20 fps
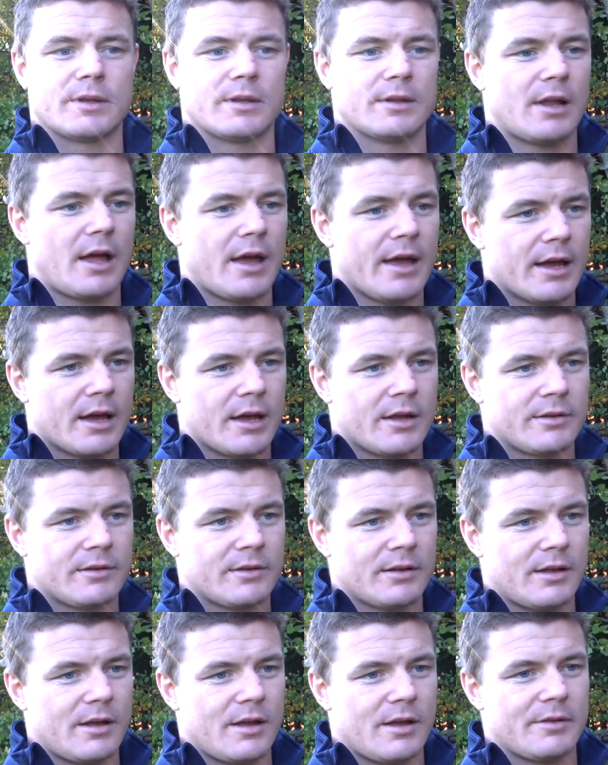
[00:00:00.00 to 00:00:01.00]
lying
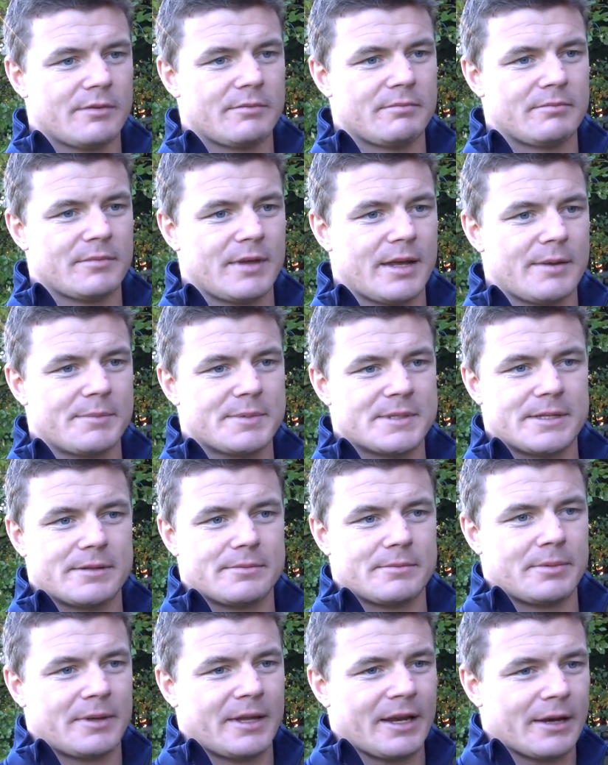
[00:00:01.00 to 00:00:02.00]
on, on in a
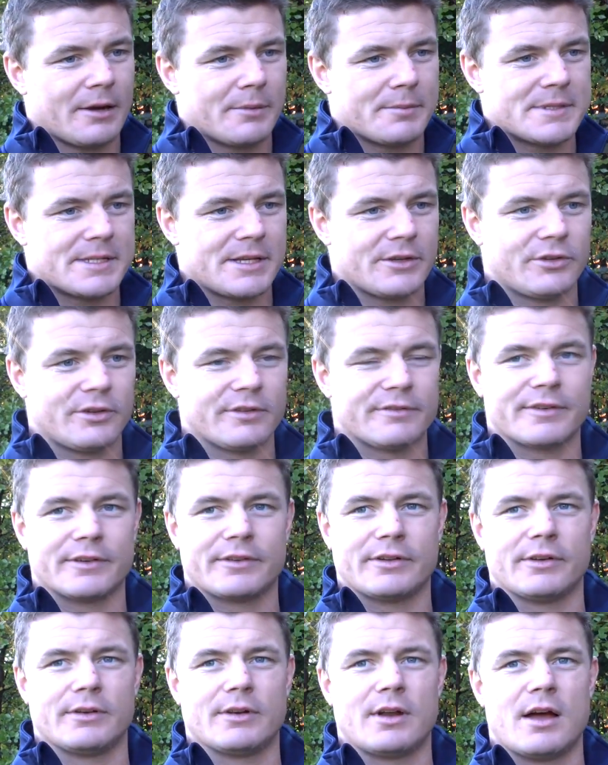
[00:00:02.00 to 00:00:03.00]
particular position for
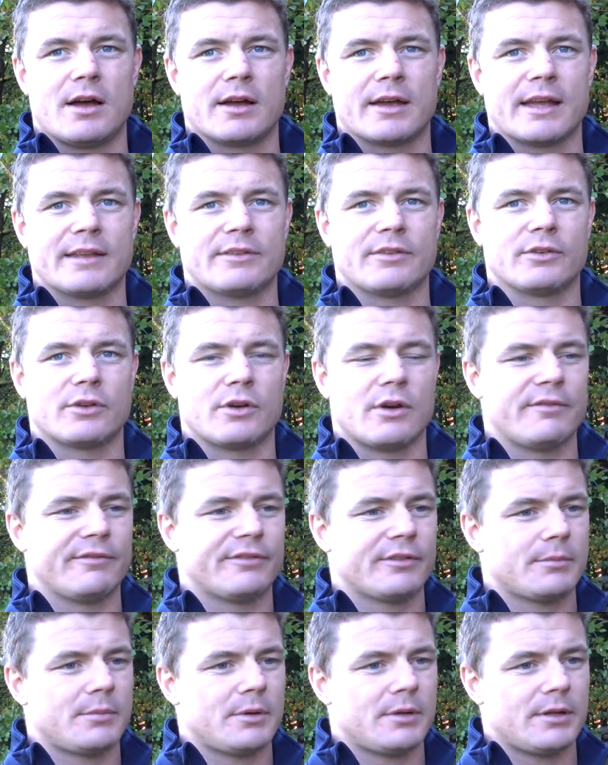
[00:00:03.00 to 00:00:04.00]
too long gets
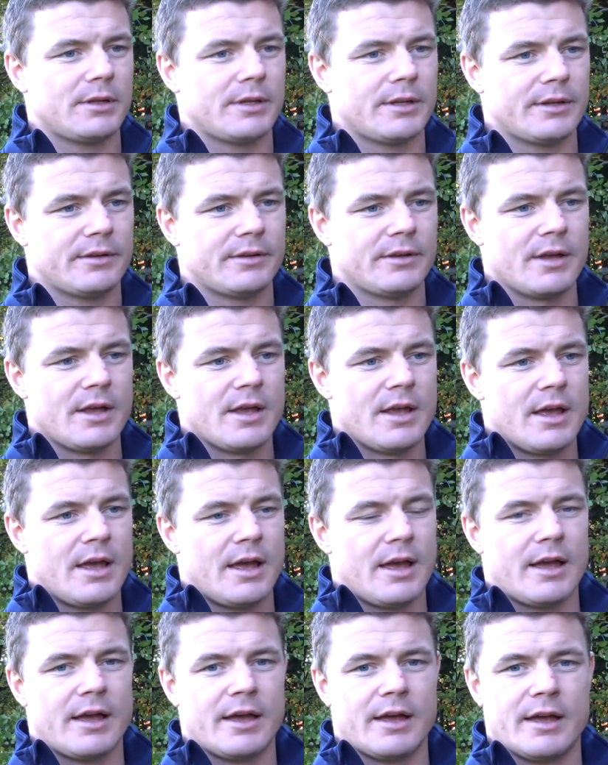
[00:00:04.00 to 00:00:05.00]
uncomfortable, and
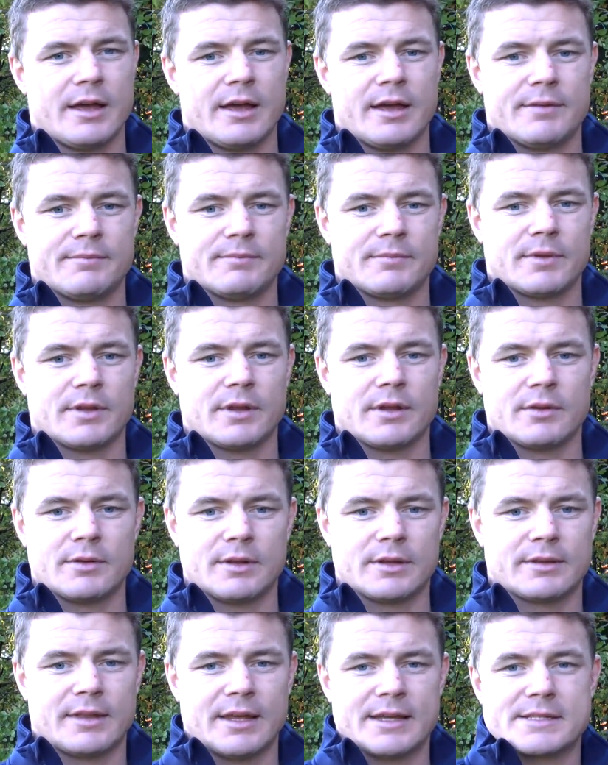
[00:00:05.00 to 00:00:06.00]
um, you
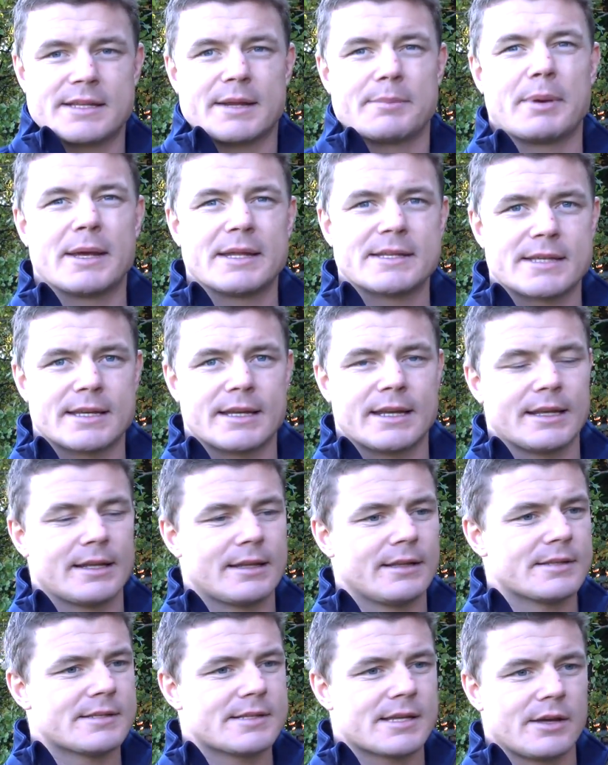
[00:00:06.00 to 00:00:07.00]
know, things like pins and
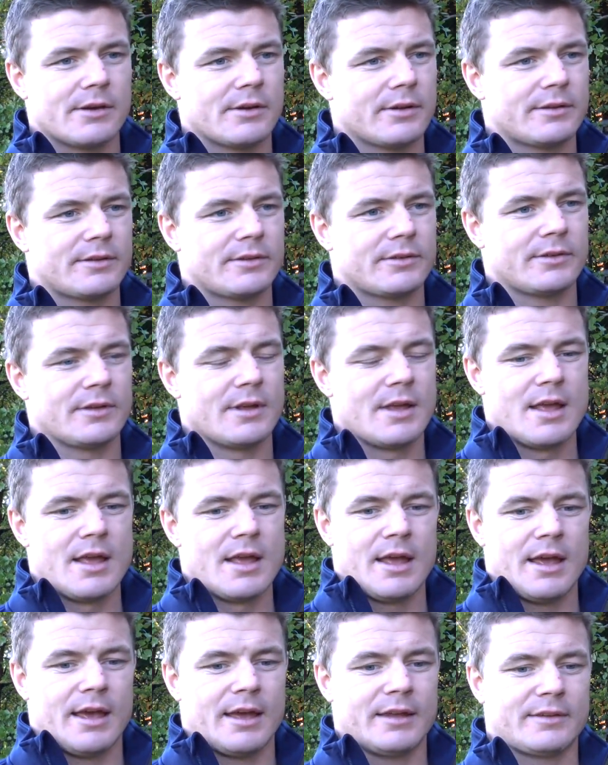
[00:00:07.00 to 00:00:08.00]
needles, so it's
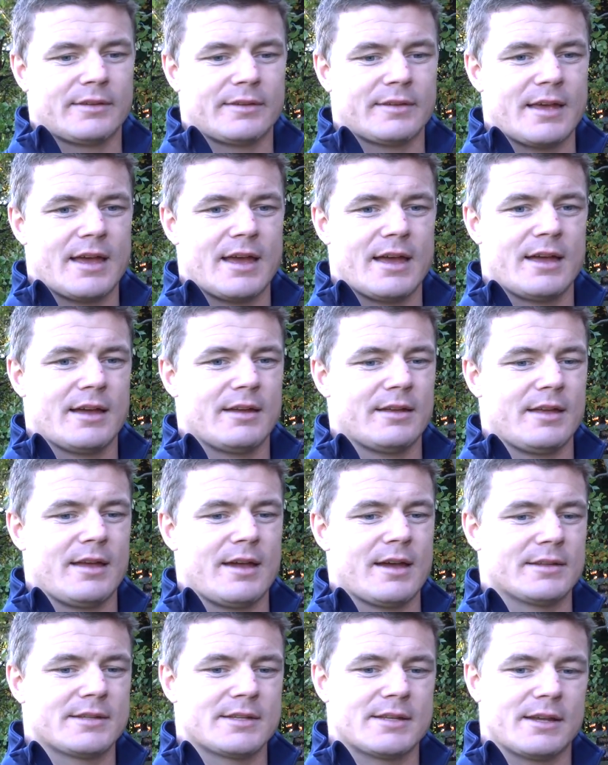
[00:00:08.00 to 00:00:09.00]
It's uh,
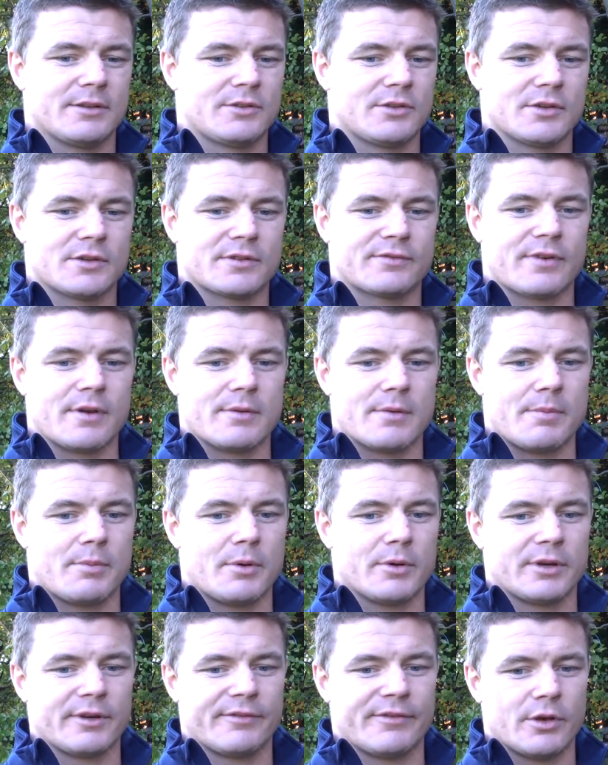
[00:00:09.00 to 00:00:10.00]
yeah, it's not just from a
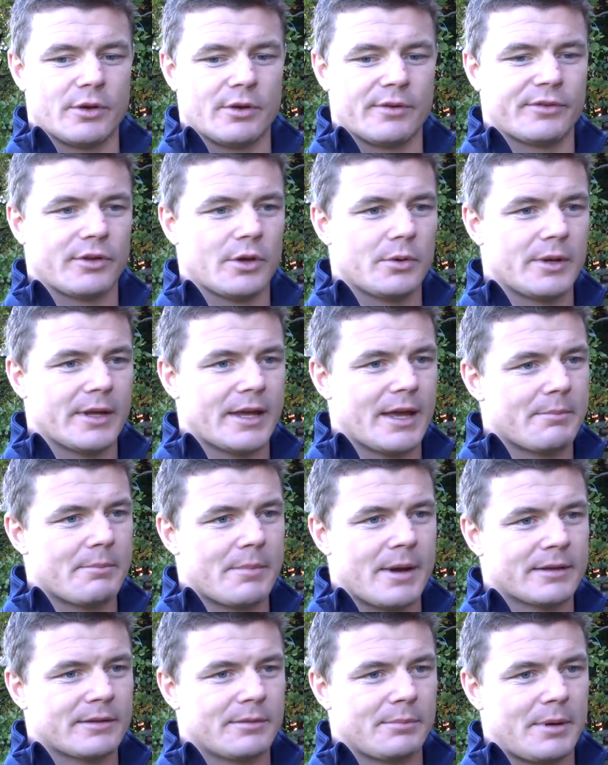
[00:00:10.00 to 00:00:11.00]
point of view of solely getting
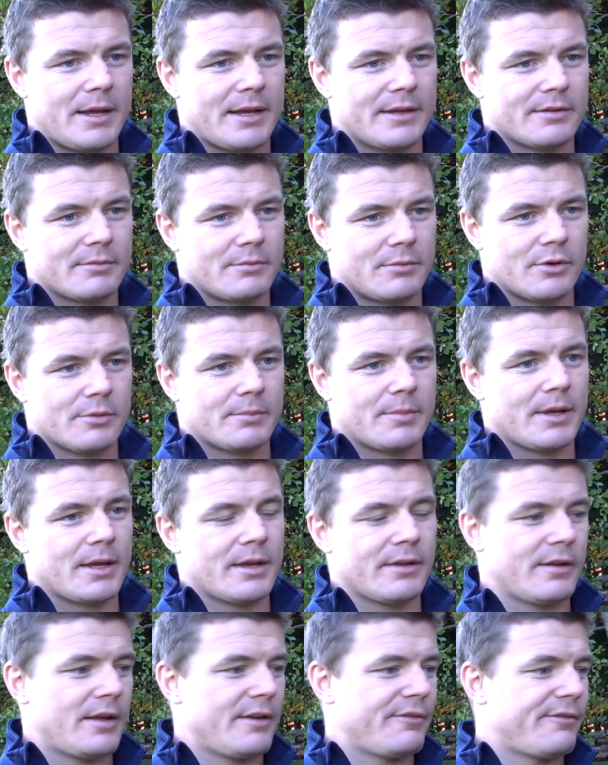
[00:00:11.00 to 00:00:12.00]
back to play some
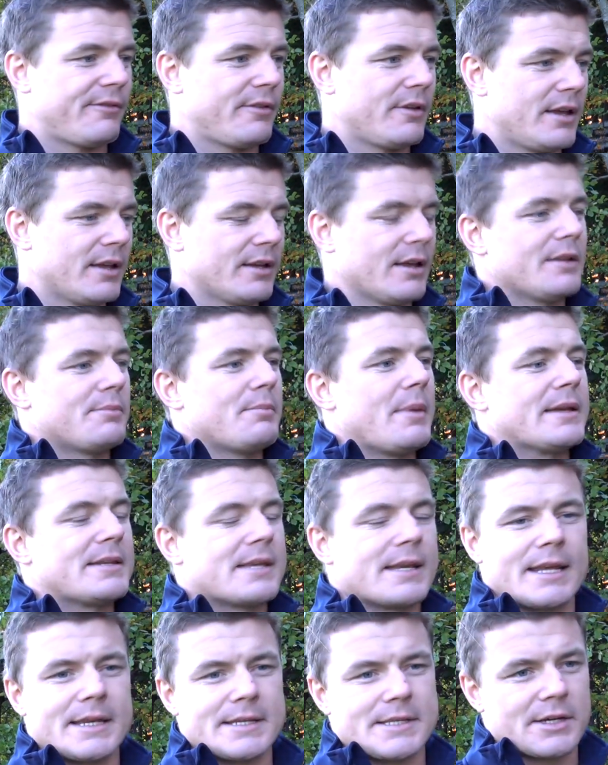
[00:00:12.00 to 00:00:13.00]
rugby. If it, it makes
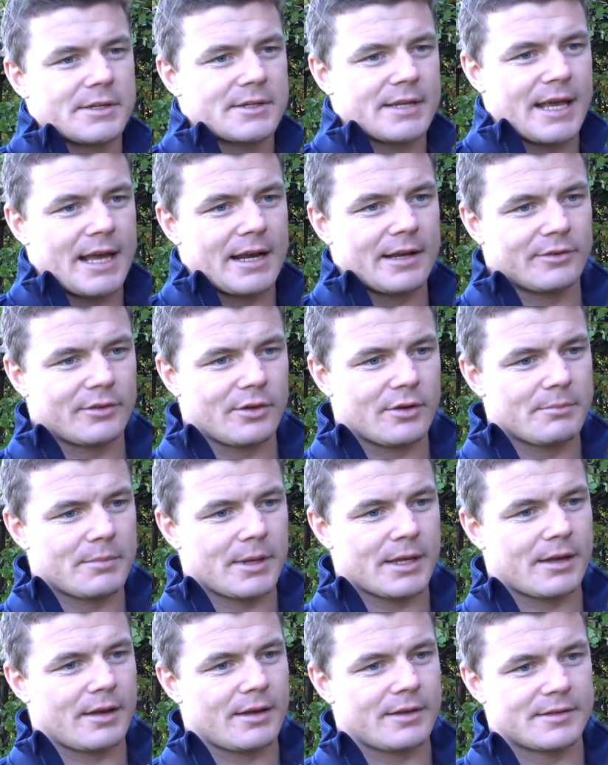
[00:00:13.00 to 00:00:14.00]
it easier to get it done
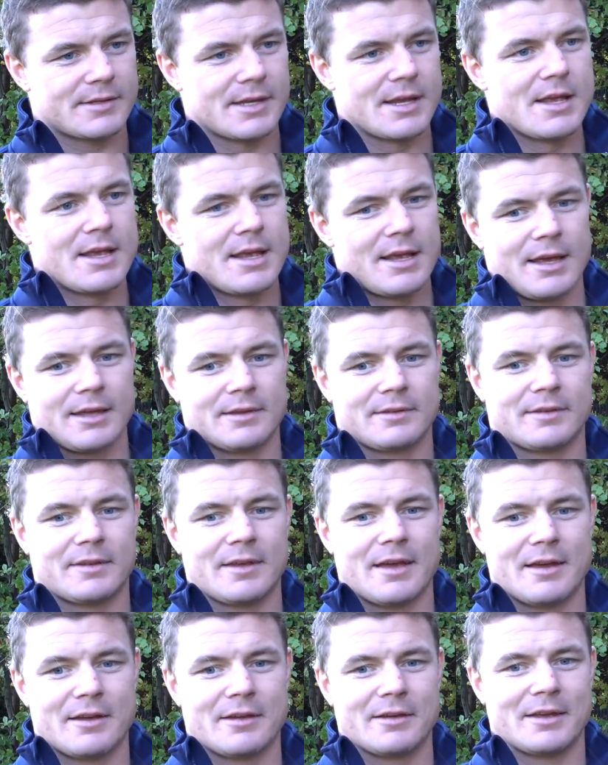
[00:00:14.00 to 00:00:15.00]
because it's
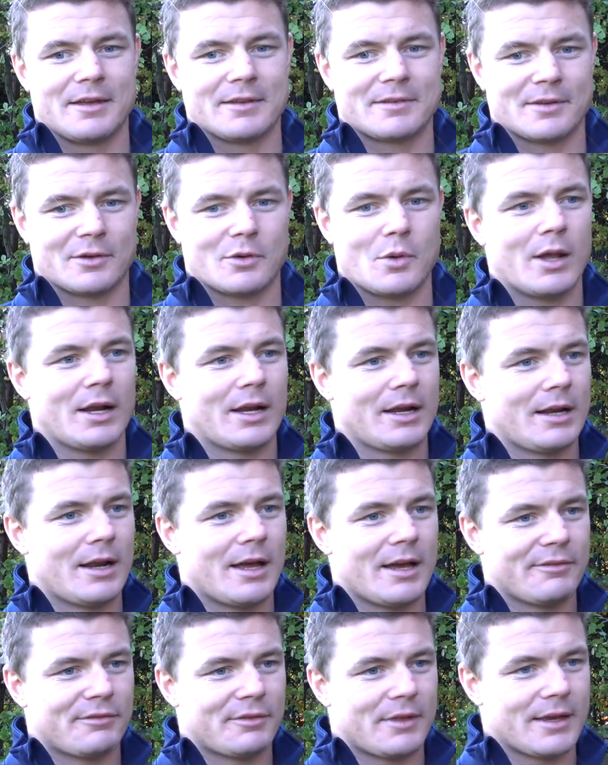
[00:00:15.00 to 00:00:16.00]
uh, it's a quality
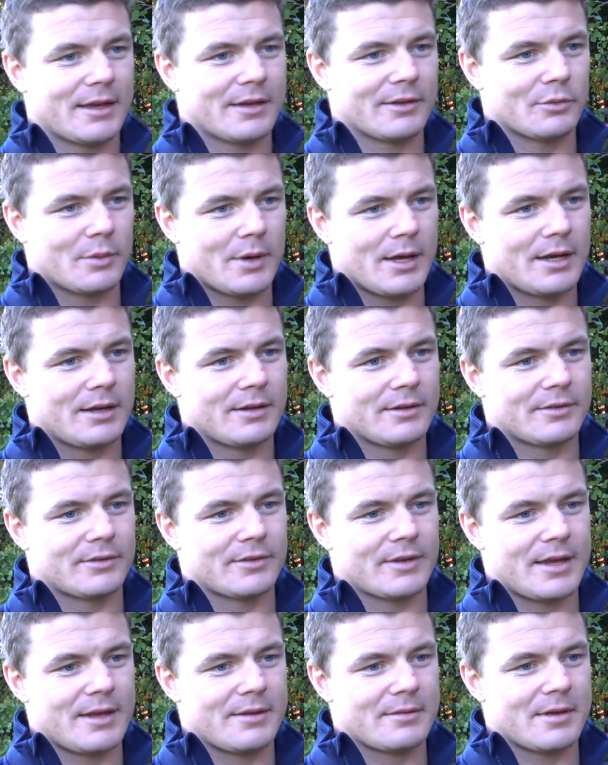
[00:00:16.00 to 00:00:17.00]
life thing as well
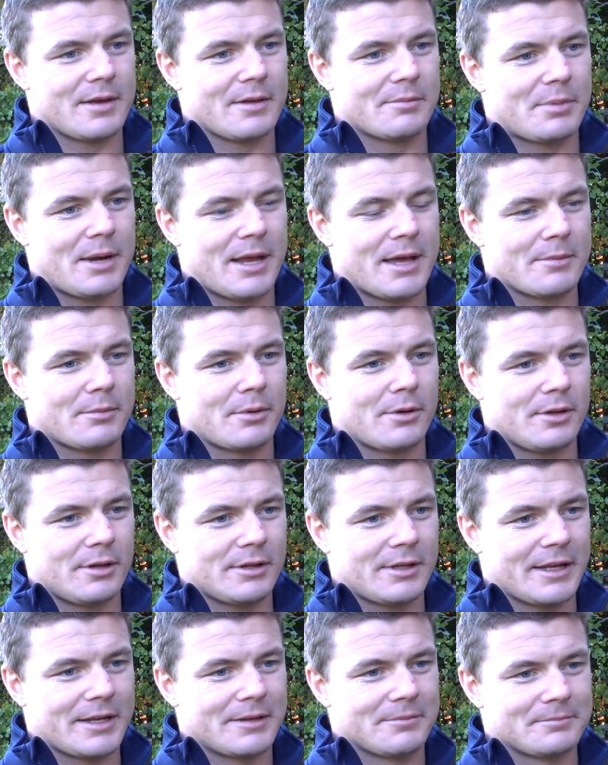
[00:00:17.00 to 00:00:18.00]
as uh, a playing ball
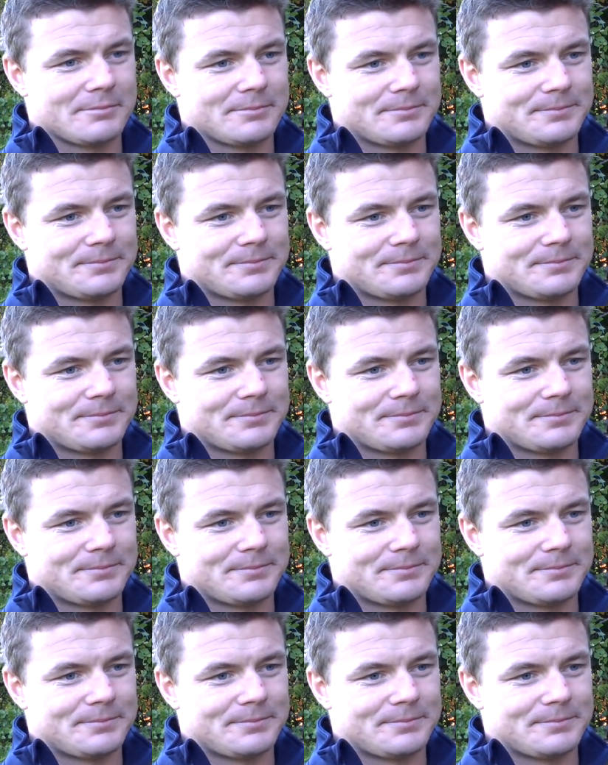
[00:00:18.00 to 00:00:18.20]
thing.